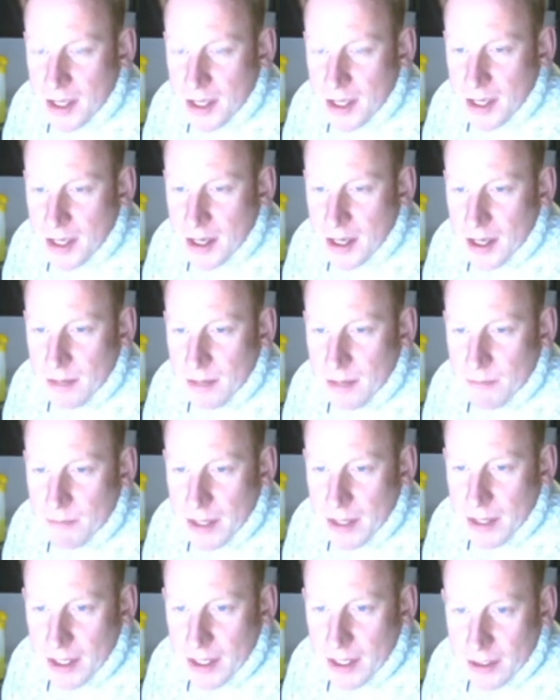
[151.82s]

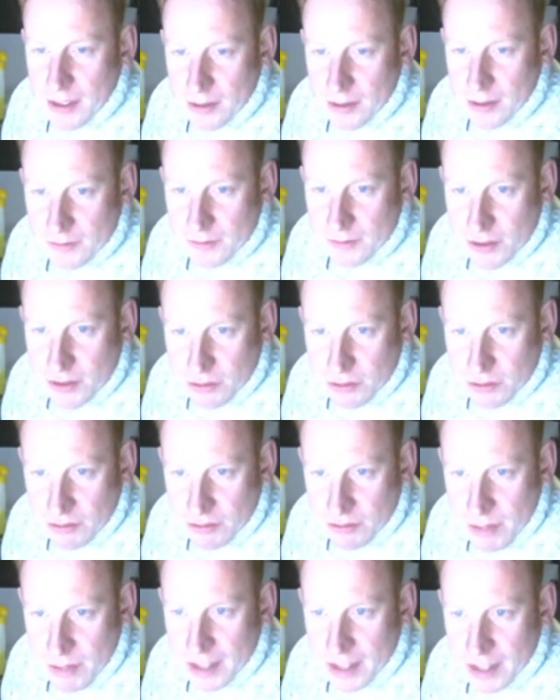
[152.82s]
and I've sold the
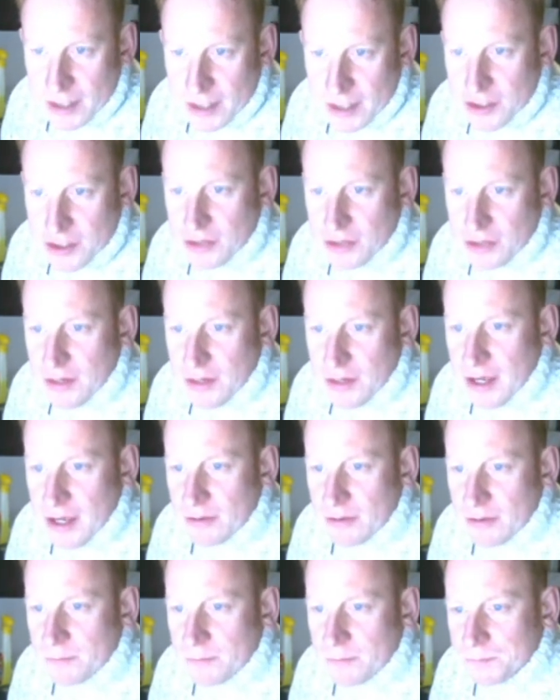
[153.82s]
remaining 2 now,
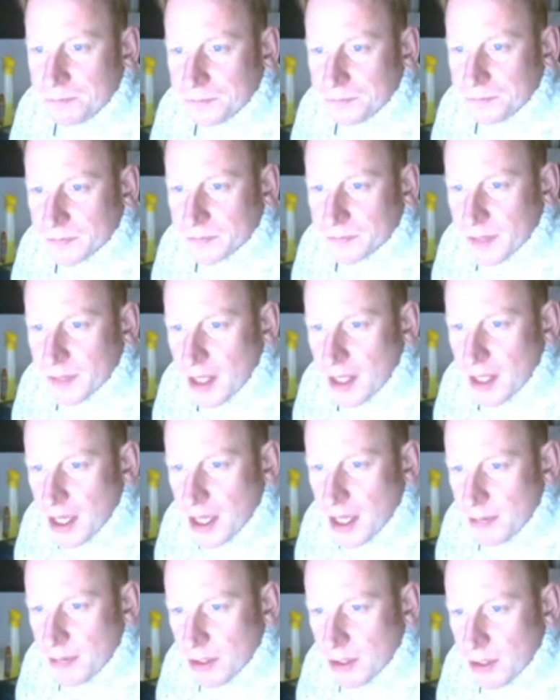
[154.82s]

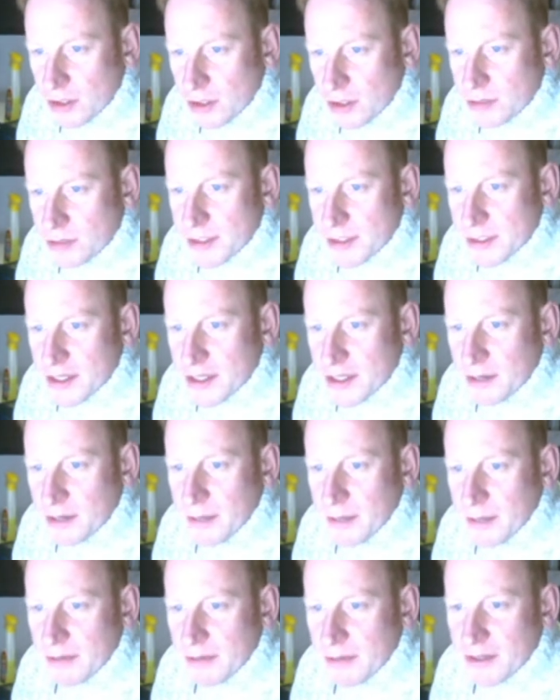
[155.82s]
and I got
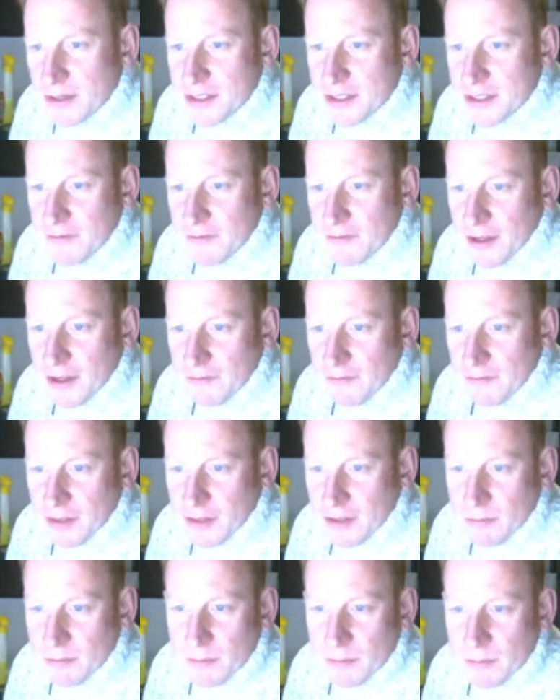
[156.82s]
£29.95 for
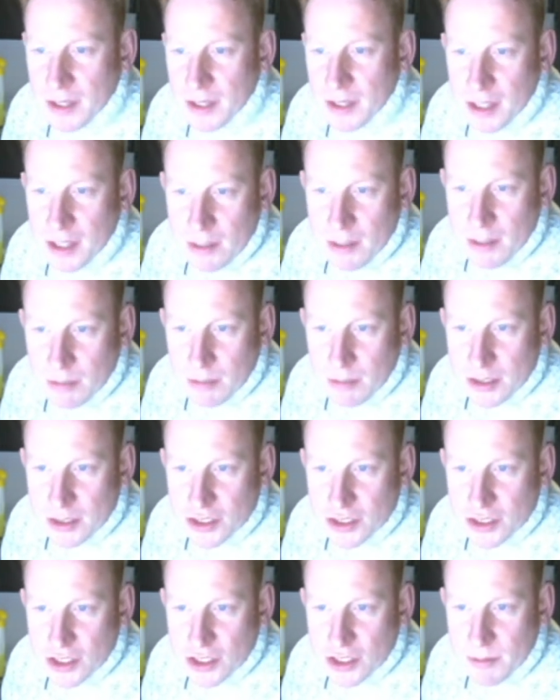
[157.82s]
them plus
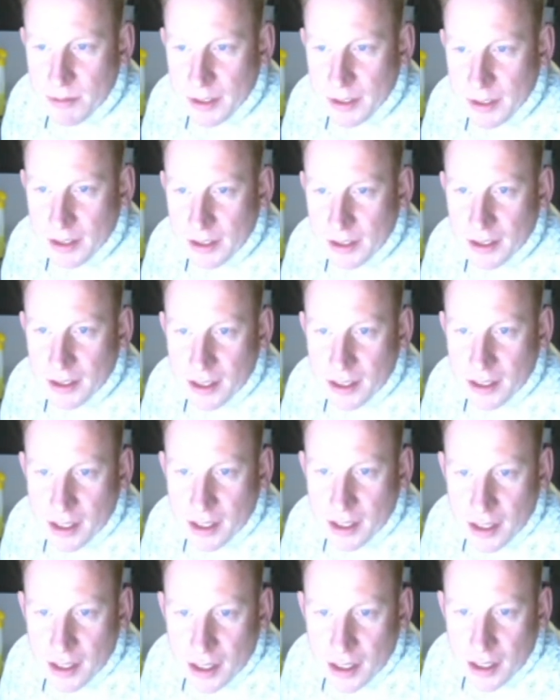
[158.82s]
the shipping.
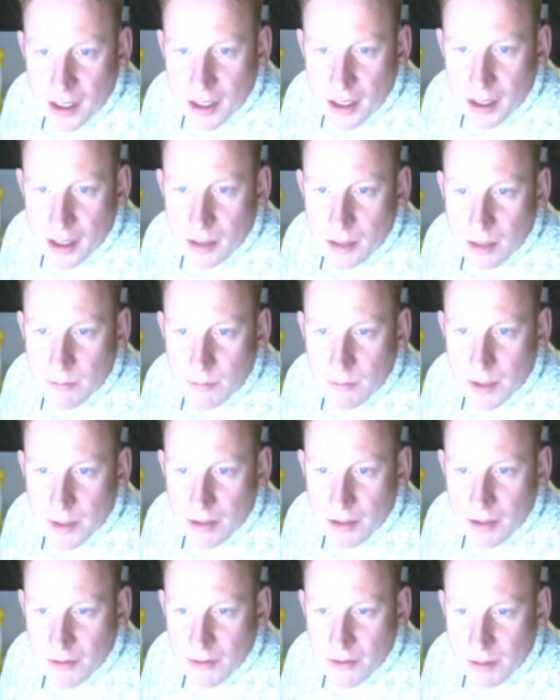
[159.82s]
They
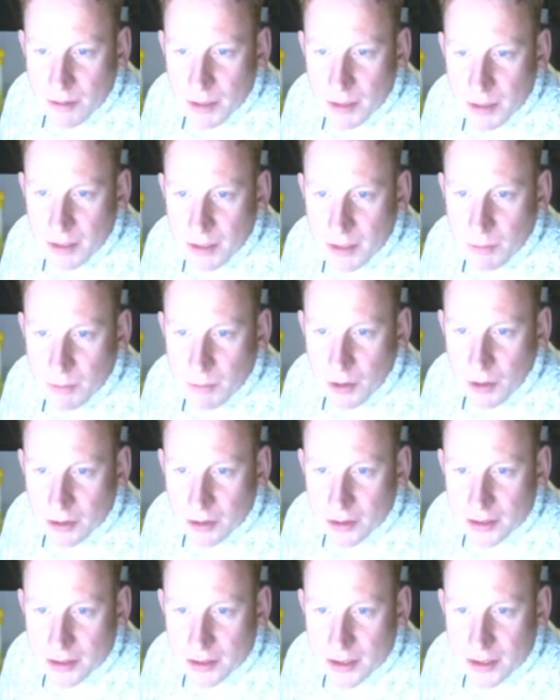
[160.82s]
were completely
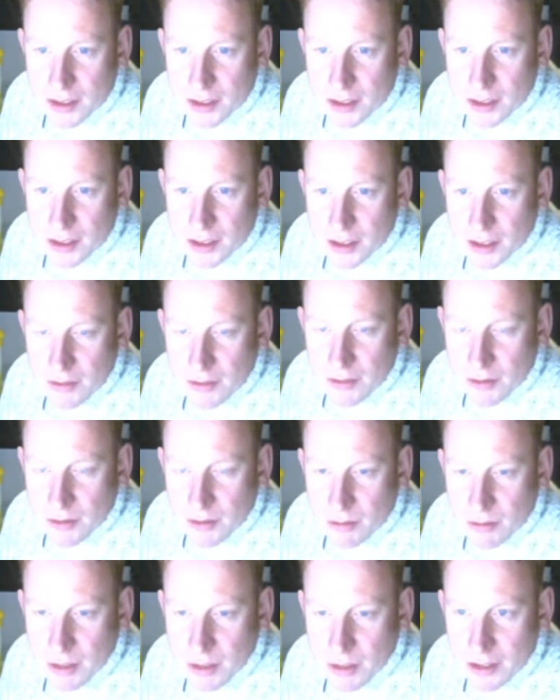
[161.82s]
boxed and they were
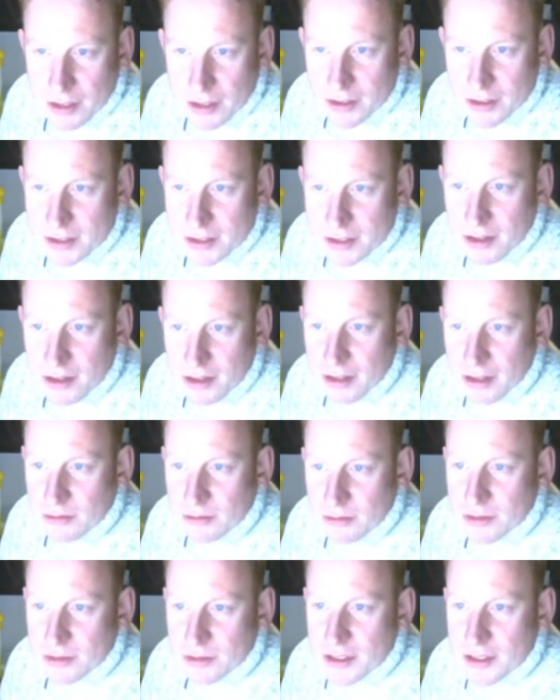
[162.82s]
quite nice
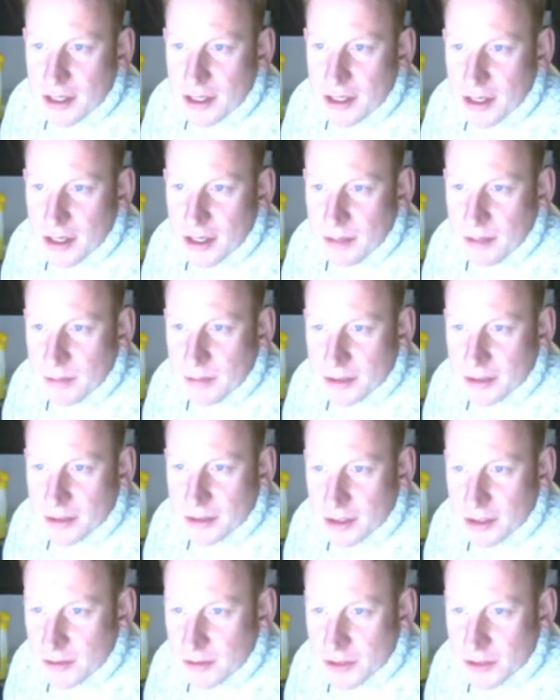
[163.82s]
tiles.
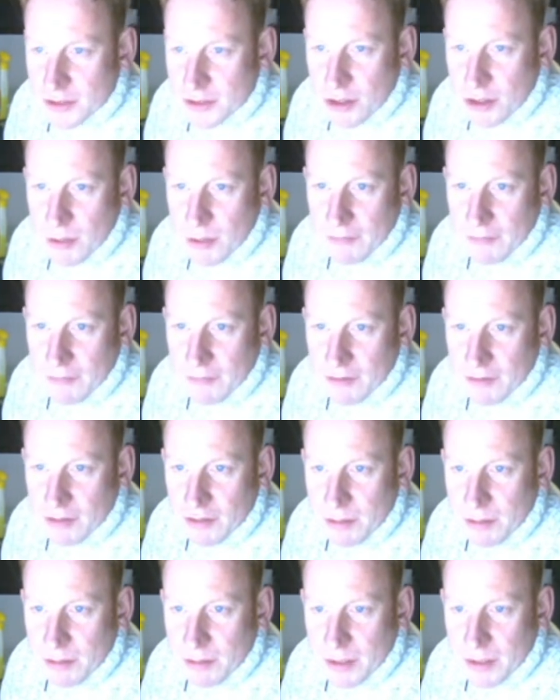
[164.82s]
You just got to wait for the
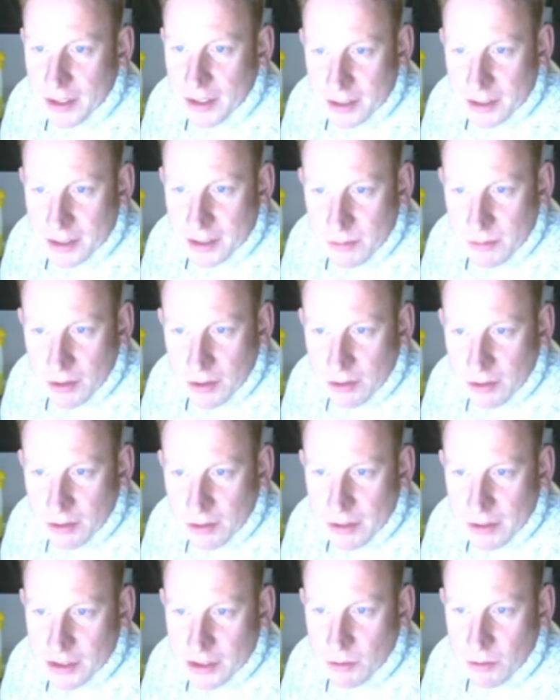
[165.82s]
right buyer to come along who
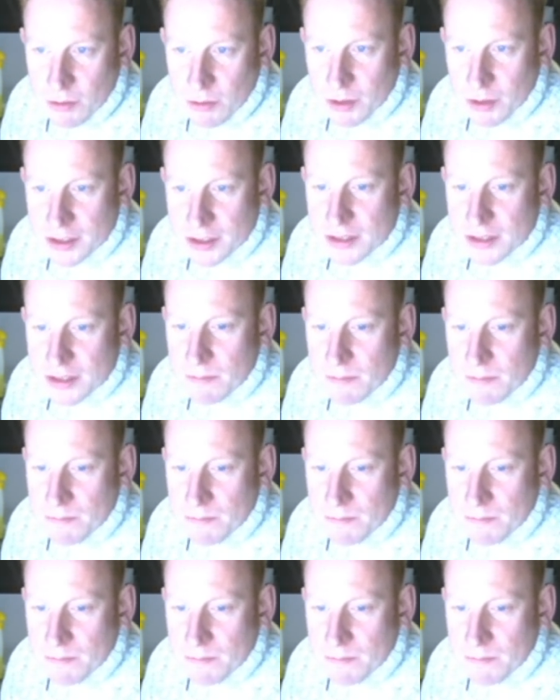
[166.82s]
actually wants them.